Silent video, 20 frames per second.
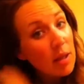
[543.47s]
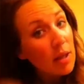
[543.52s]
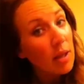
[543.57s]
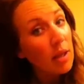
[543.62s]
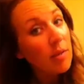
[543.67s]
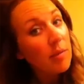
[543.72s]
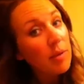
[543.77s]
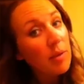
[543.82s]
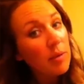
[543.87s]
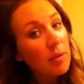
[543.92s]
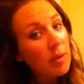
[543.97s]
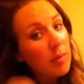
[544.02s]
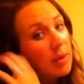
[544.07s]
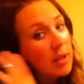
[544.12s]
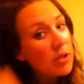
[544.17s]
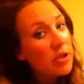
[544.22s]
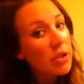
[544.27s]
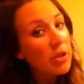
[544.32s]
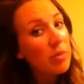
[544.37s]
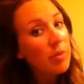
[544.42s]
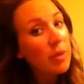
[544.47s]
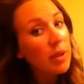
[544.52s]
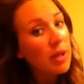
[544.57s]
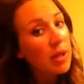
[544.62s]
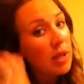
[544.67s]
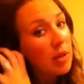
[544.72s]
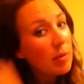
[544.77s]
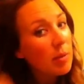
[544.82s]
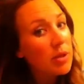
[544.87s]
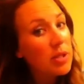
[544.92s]
um, you want to make sure you put a
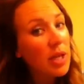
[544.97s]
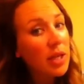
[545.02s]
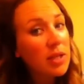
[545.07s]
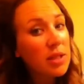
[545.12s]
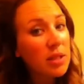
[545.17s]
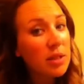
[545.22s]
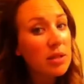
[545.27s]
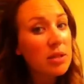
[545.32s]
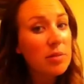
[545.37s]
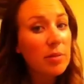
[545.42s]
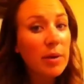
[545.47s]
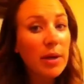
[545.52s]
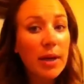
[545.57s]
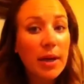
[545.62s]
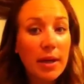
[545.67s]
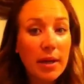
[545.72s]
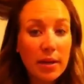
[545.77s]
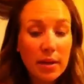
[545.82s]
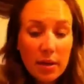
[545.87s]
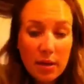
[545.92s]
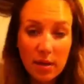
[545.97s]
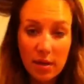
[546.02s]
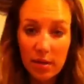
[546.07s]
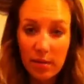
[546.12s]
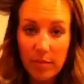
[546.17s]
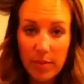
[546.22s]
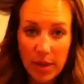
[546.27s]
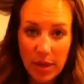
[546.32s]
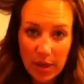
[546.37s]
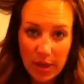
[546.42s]
heat protecting spray,
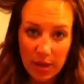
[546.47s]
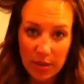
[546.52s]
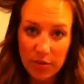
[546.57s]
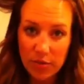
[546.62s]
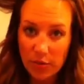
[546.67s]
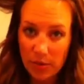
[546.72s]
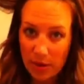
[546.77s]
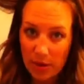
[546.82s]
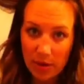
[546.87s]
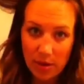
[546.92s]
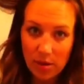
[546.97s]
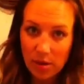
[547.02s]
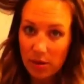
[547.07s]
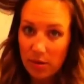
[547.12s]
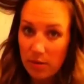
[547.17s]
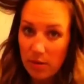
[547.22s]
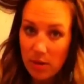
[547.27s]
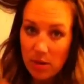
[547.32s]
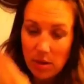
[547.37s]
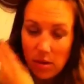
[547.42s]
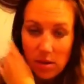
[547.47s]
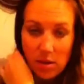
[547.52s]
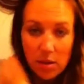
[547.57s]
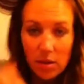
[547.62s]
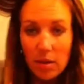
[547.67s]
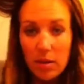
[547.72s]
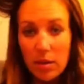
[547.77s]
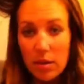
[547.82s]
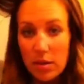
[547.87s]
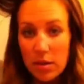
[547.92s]
uh, Marrakesh oil,
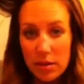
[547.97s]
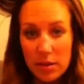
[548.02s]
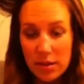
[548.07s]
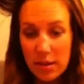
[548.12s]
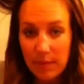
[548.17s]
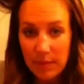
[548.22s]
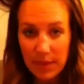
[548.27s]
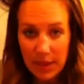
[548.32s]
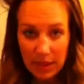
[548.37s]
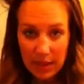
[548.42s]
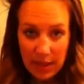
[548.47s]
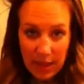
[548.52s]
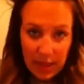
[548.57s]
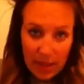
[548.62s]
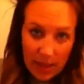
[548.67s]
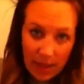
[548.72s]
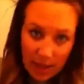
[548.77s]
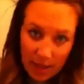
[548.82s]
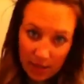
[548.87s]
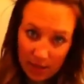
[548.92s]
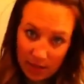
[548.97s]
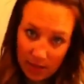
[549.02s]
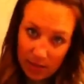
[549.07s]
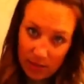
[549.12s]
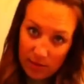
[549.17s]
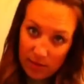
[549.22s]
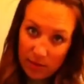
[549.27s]
something like that